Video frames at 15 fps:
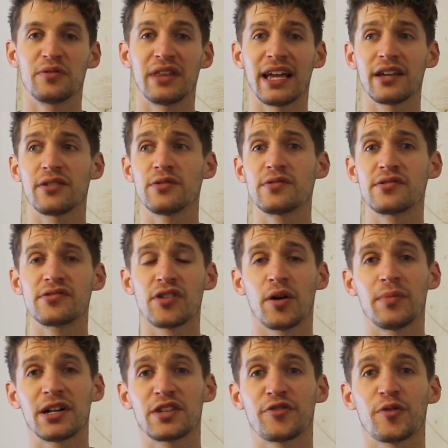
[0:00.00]
Thank you so
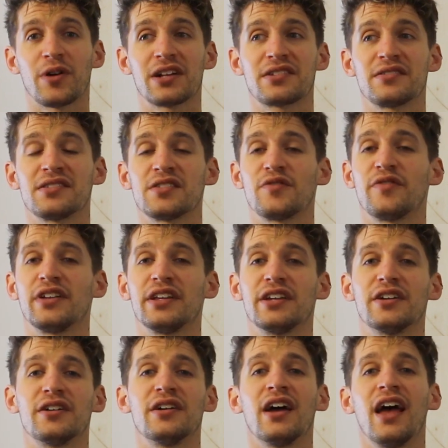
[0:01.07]
much for watching this
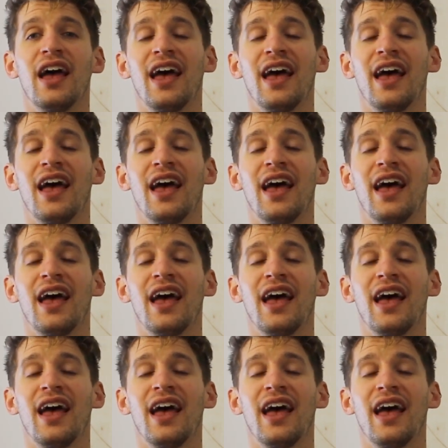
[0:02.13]
video,